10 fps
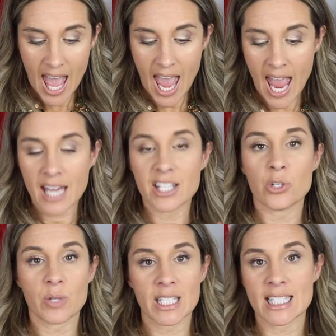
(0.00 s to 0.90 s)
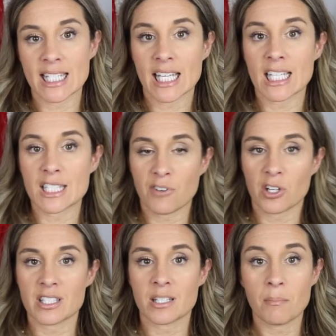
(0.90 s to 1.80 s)
and you can see as far
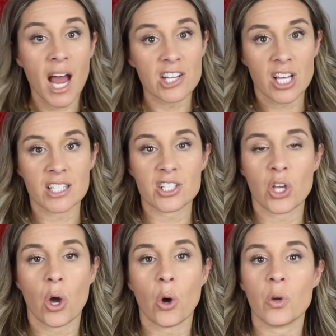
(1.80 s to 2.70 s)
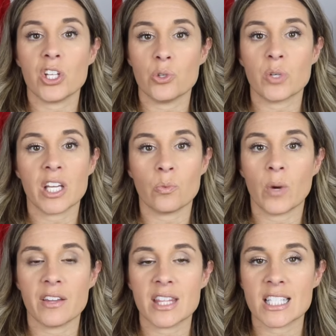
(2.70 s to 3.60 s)
as the matchats go, you can
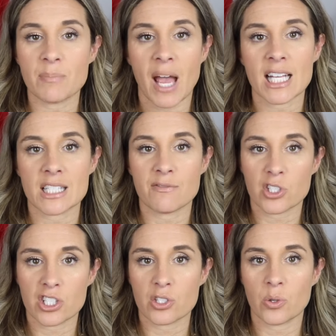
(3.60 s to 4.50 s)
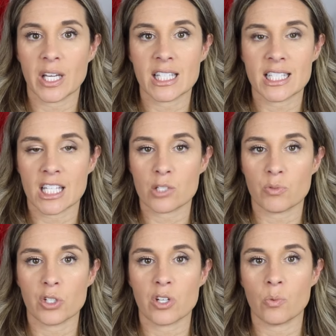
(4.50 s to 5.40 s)
wear, this bag is versatile in the sense
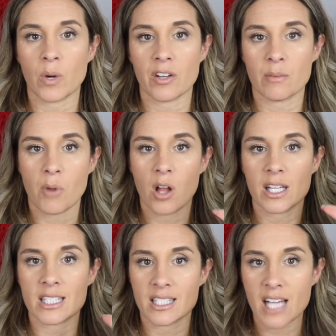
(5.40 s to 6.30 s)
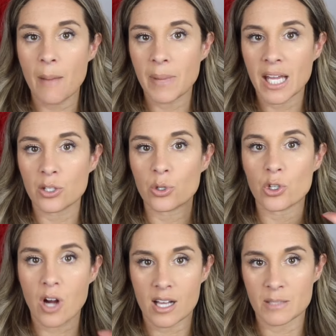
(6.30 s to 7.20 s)
where you can wear them all as a top handle,
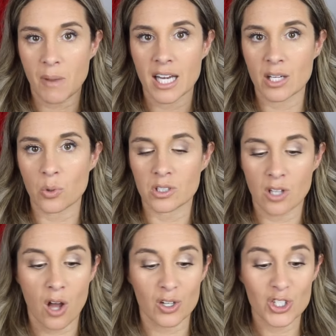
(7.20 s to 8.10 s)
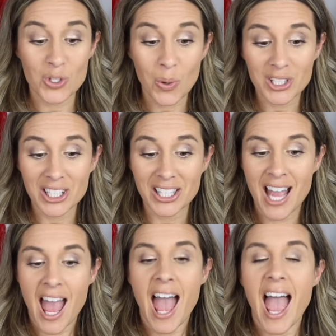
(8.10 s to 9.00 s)
crossbody, or long shoulder.
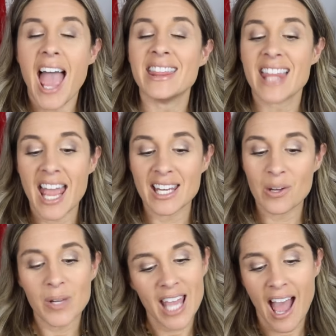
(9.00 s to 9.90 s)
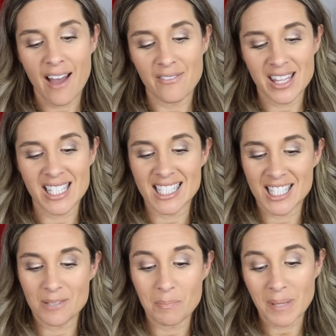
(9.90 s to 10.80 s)
And then we have
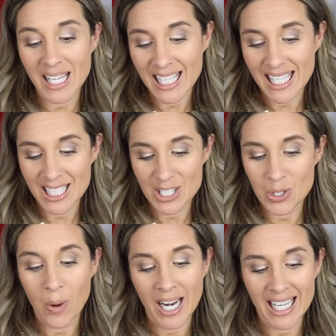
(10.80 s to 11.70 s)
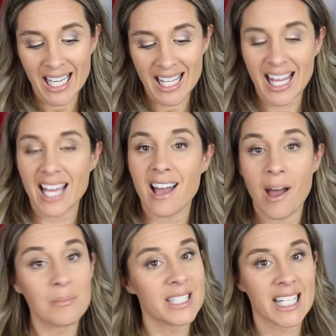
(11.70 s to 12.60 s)
this Speedy twenty that
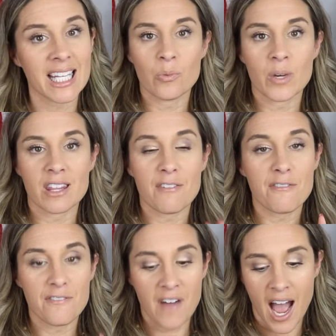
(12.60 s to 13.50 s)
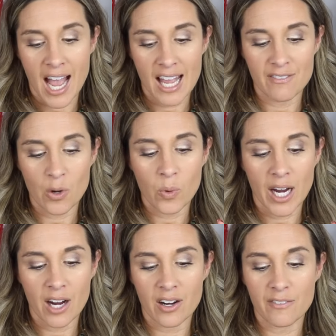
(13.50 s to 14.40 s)
comes in with five,
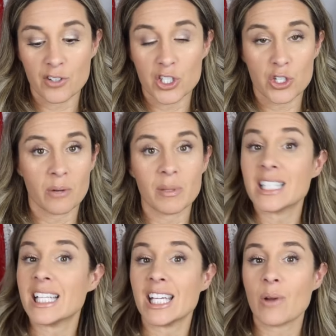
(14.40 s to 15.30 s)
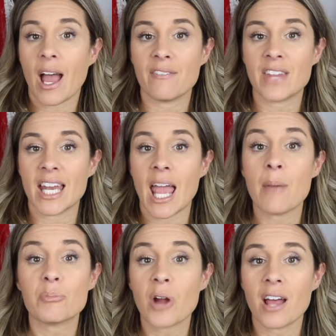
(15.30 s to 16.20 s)
where for durability you have that
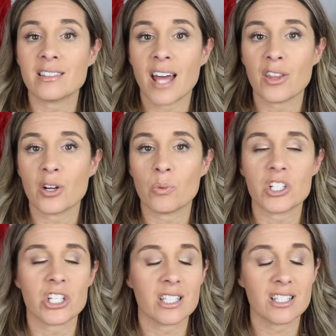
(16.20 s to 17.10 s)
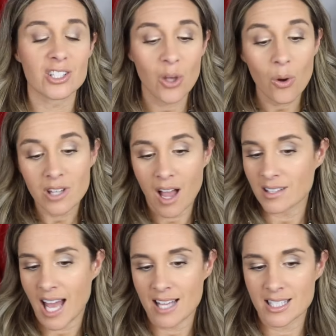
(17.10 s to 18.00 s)
Empreinte leather, which is so long
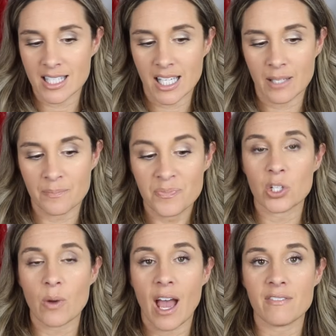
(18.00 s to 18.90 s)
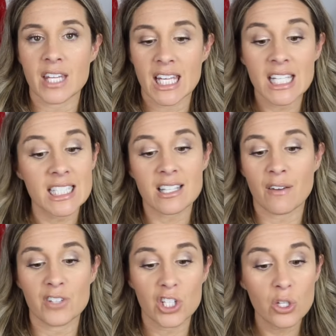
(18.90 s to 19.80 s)
lasting. You have the ease
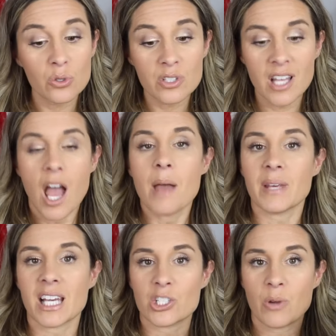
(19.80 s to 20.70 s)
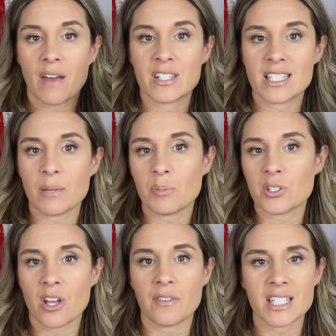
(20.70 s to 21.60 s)
of use because you have the
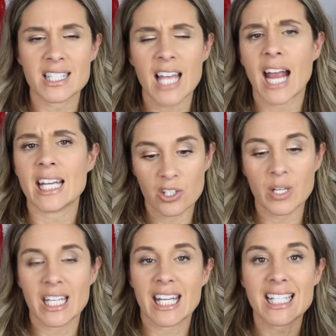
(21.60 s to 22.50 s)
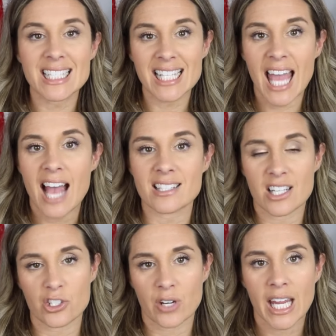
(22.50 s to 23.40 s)
zippers on the side. You can easily
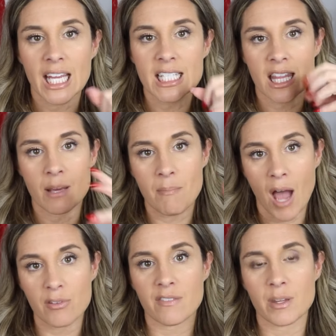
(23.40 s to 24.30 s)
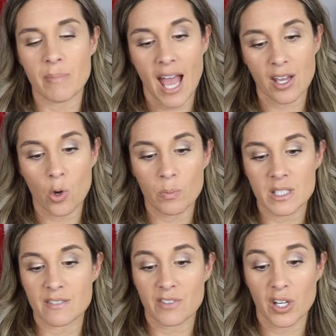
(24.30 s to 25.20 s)
access your hand, and the mouth of the bag
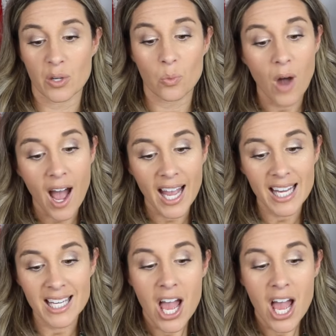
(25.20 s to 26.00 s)
opens very wide.